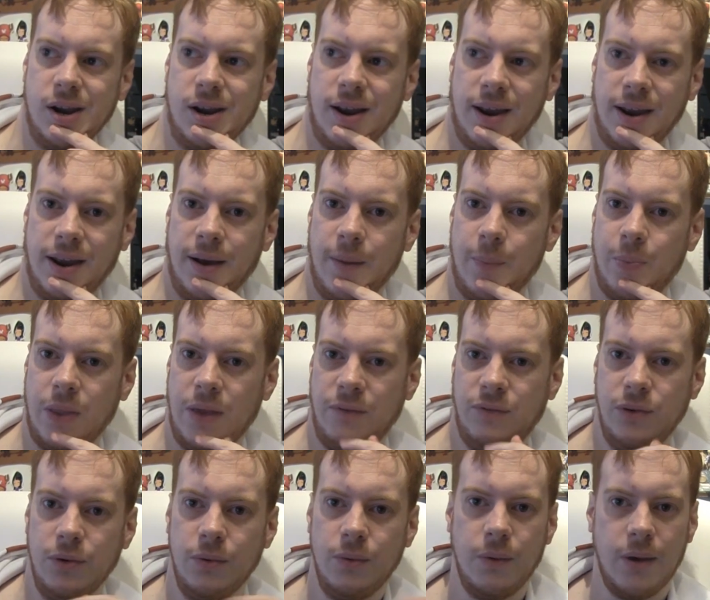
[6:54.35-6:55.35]
Um,
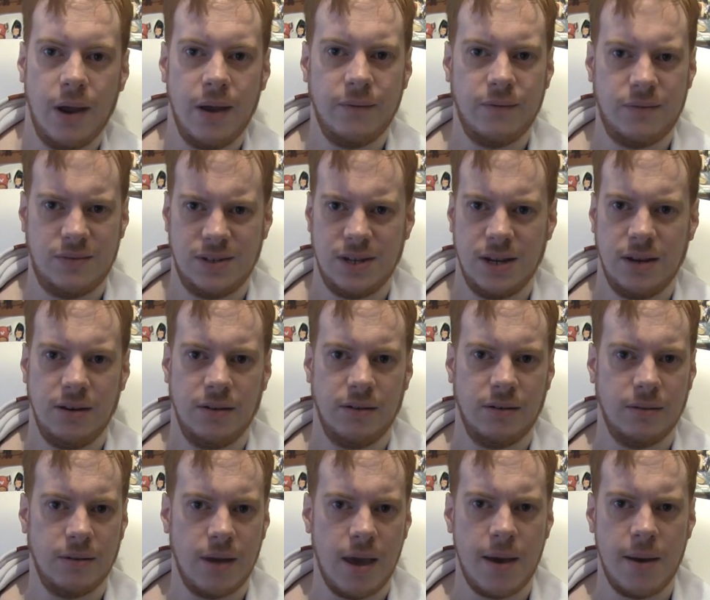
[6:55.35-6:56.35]
if you have
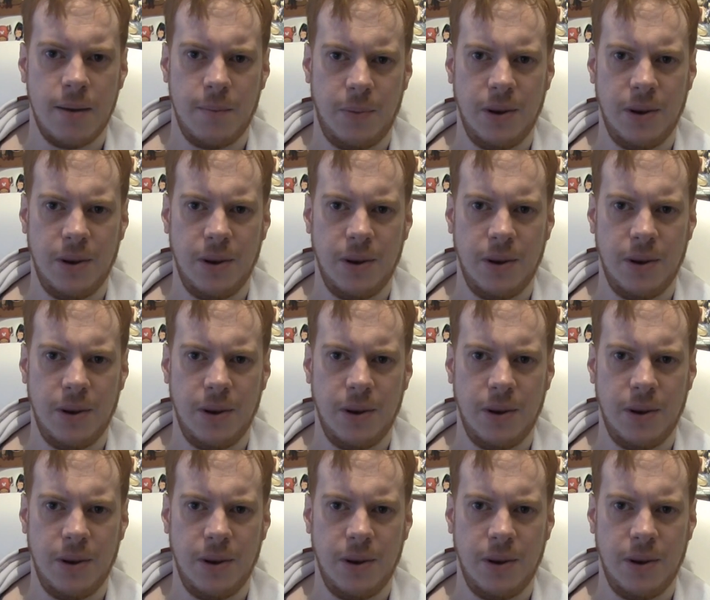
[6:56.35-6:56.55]
seen uh,